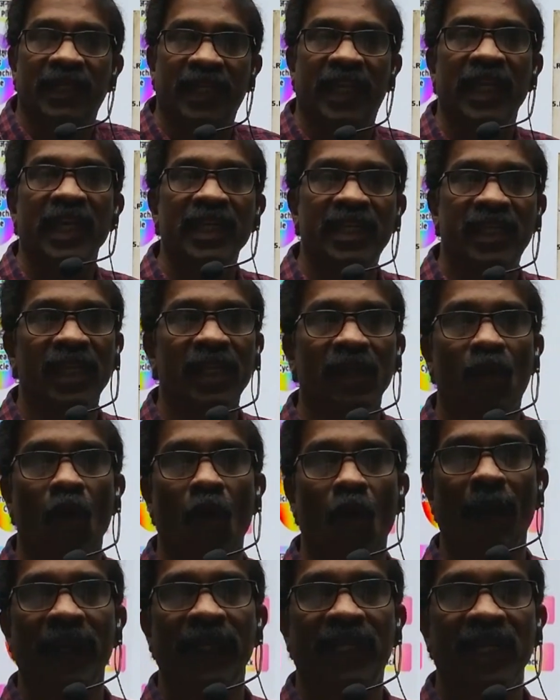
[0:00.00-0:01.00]
teaching
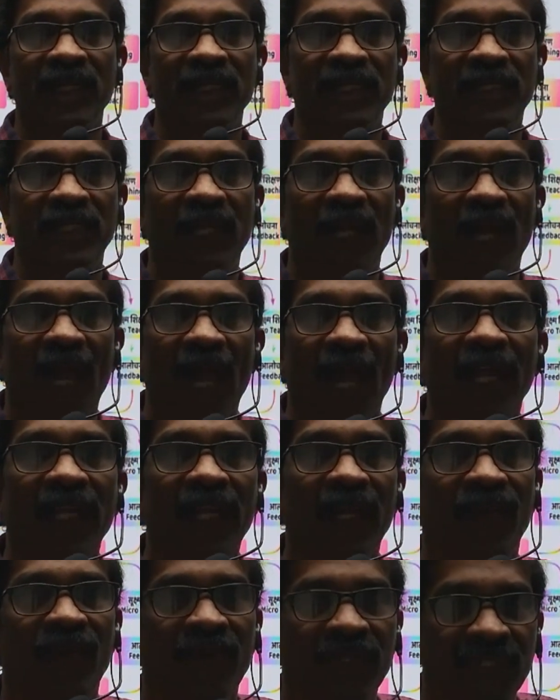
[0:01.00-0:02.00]
competency and
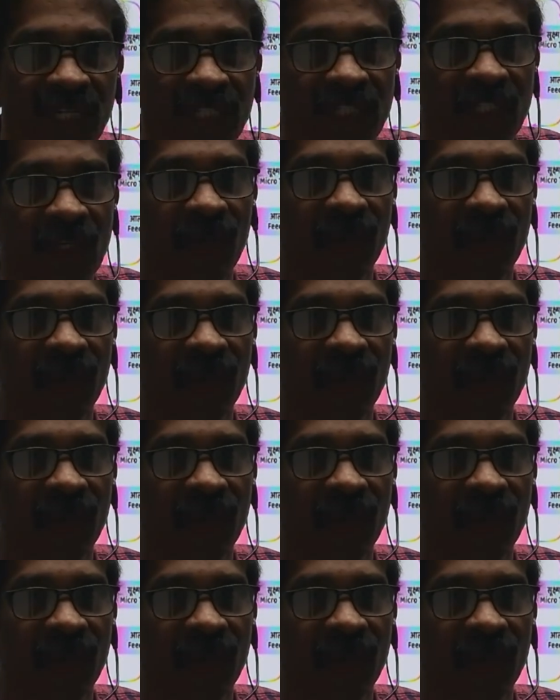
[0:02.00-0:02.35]
efficiency